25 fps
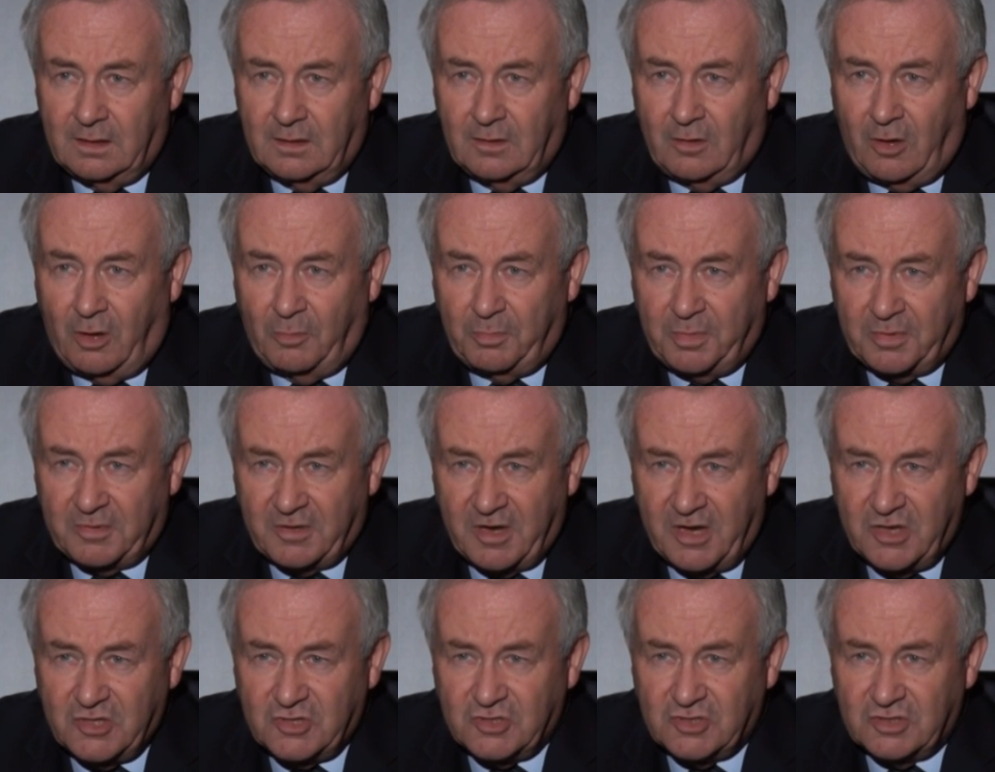
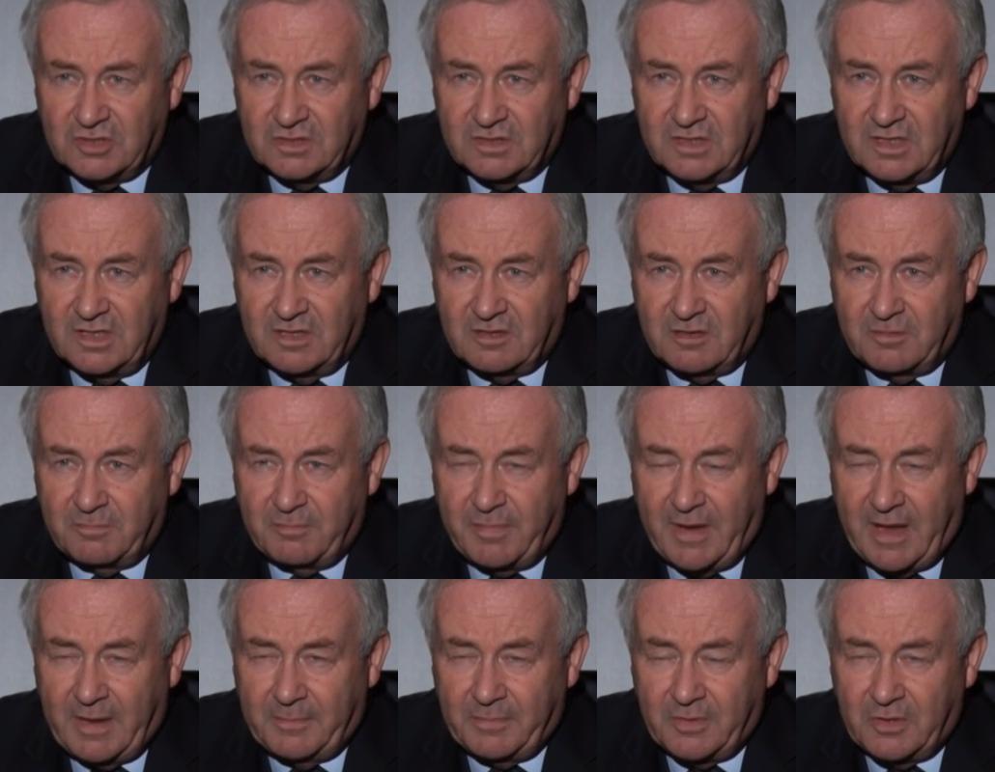operation here at
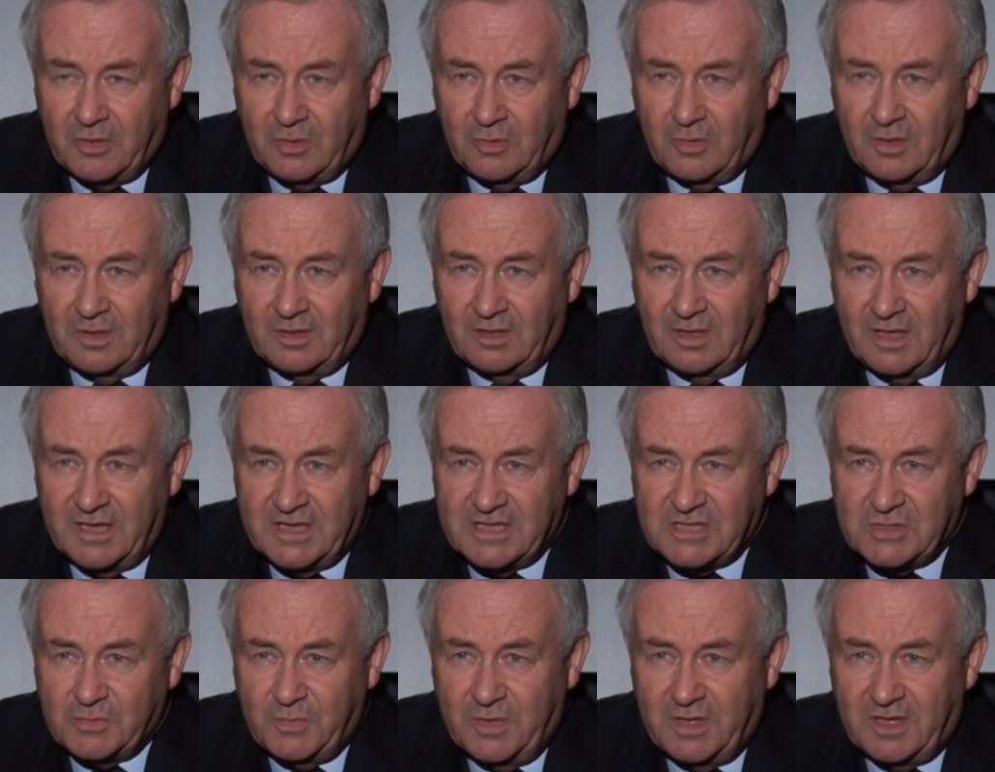Bapco
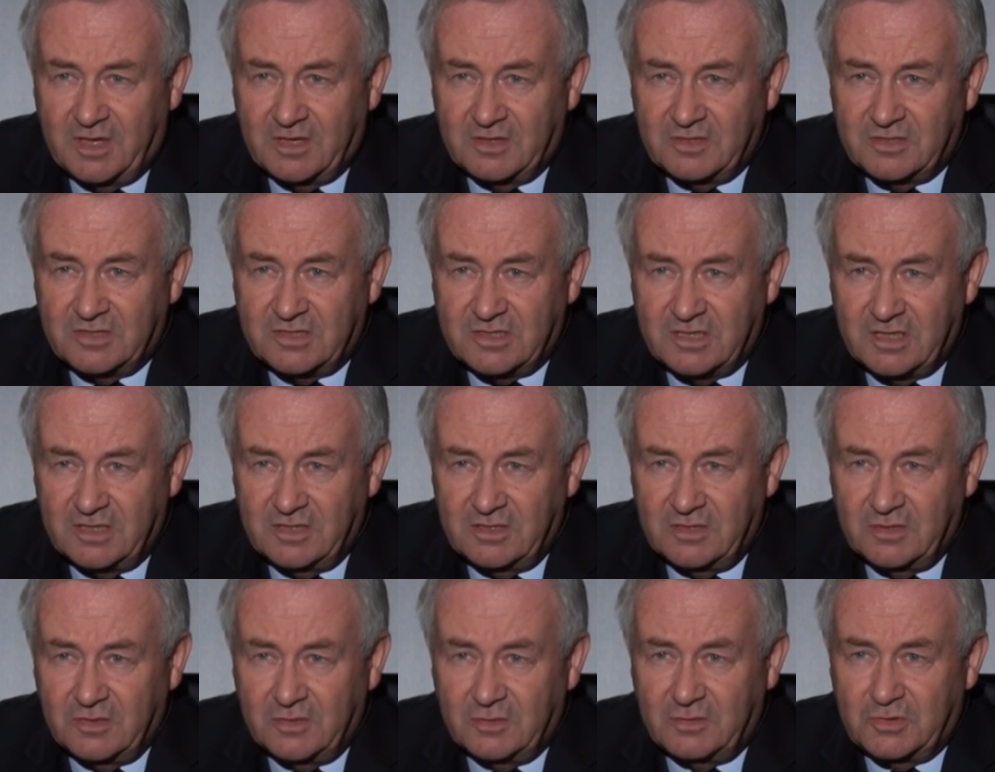unless we
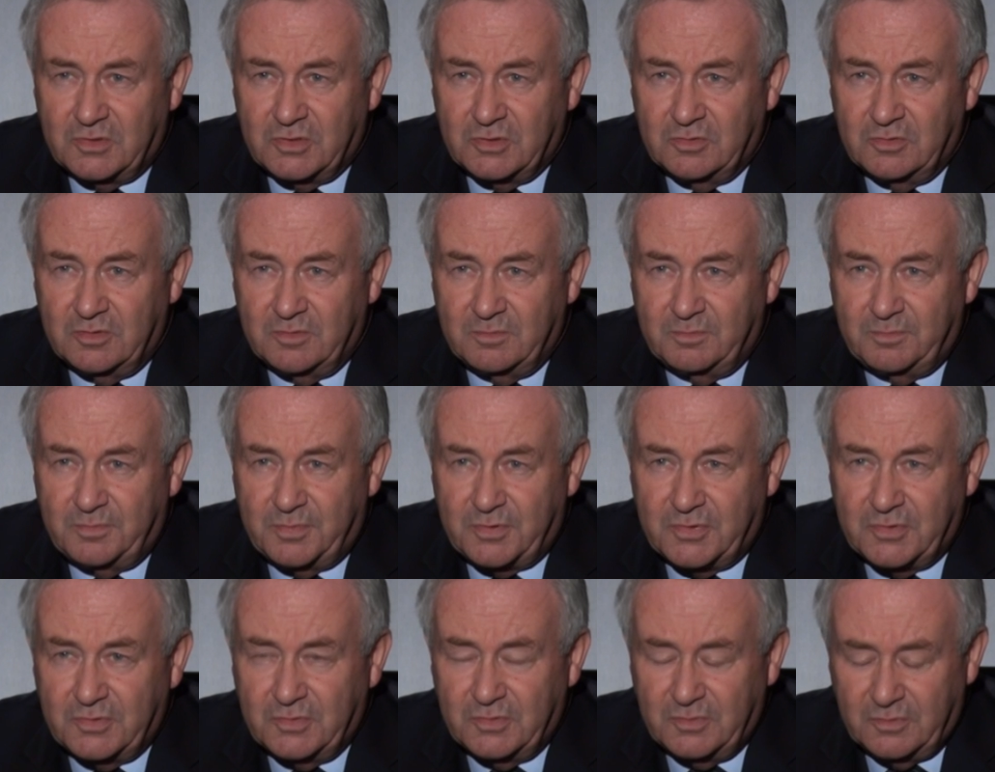continue to
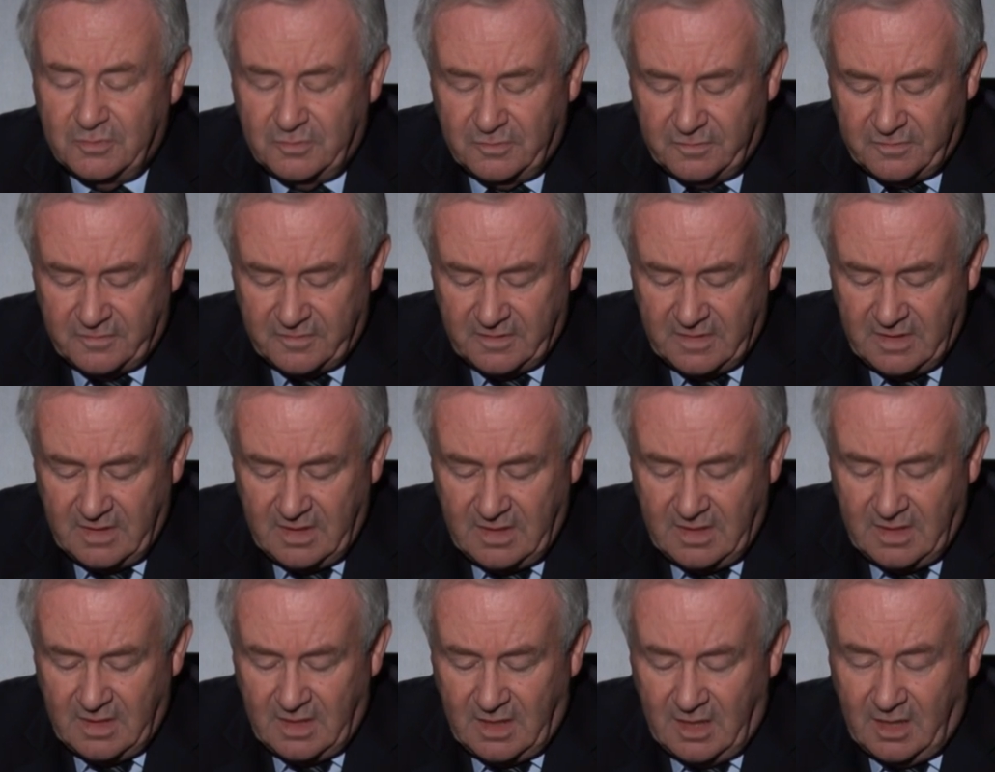improve
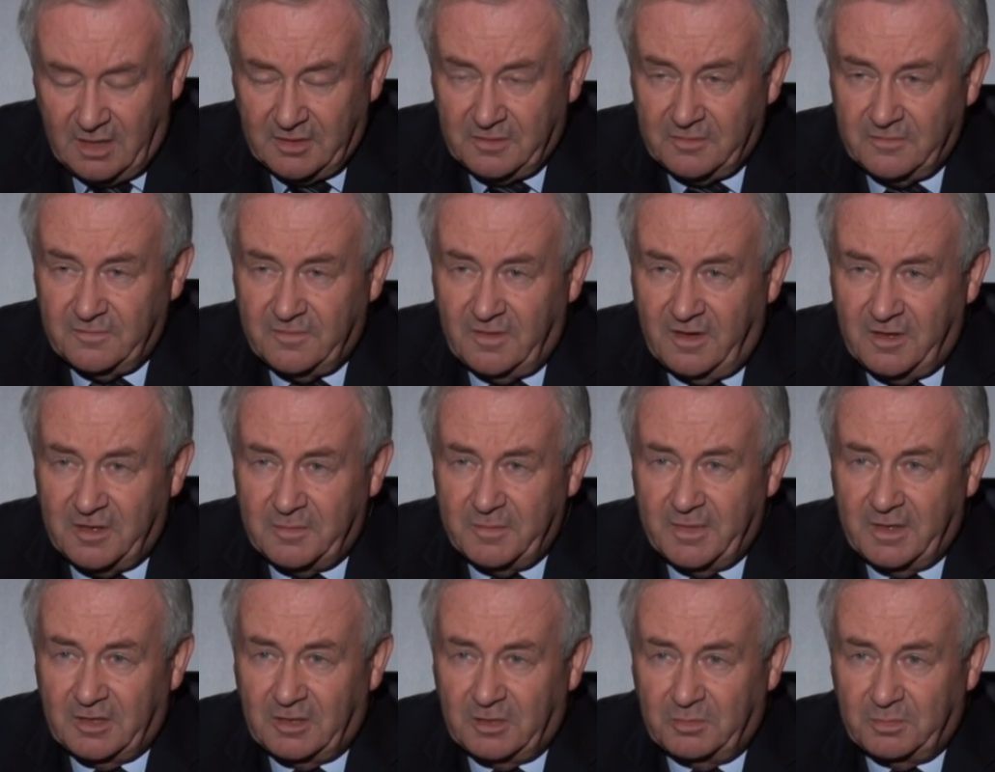our
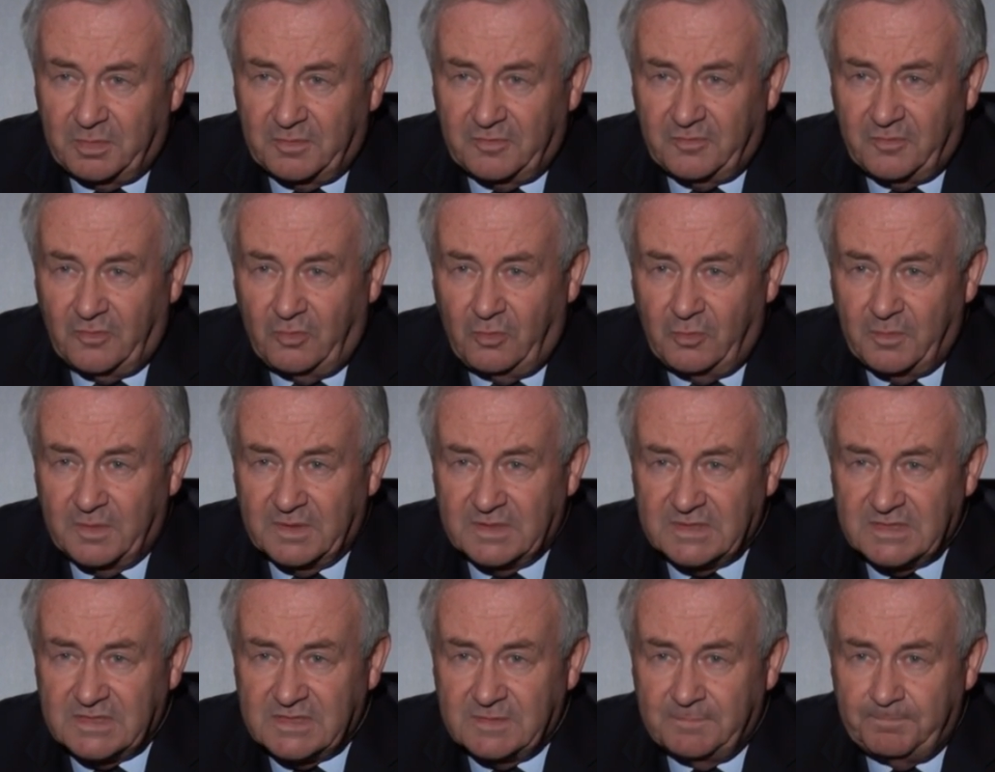environmental
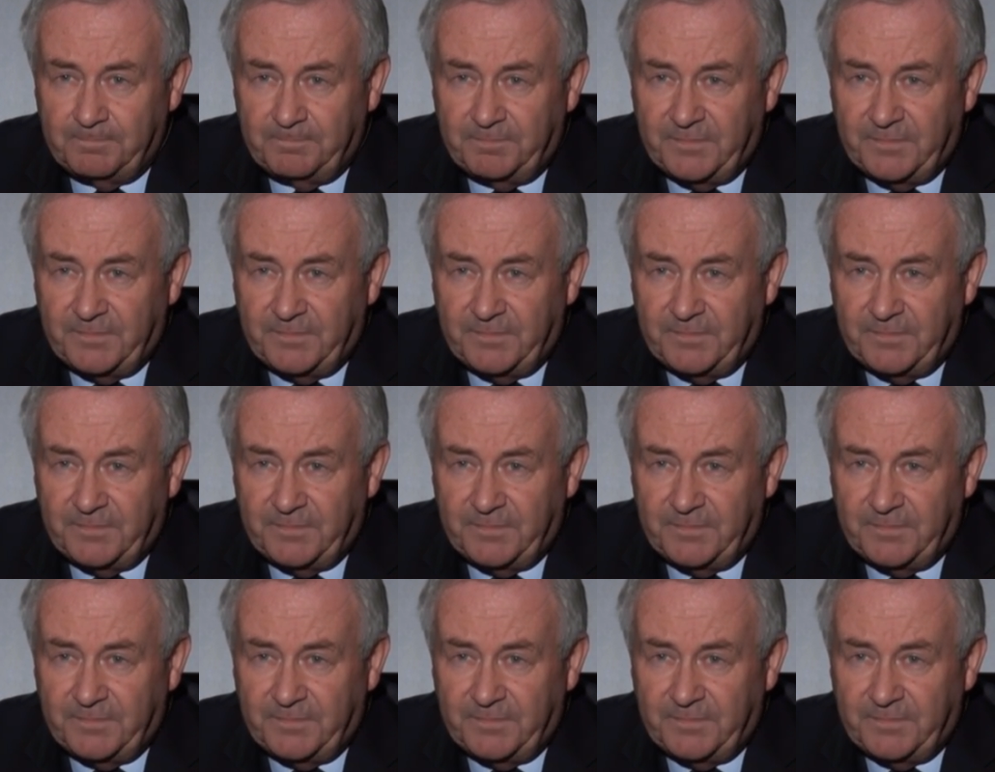performance.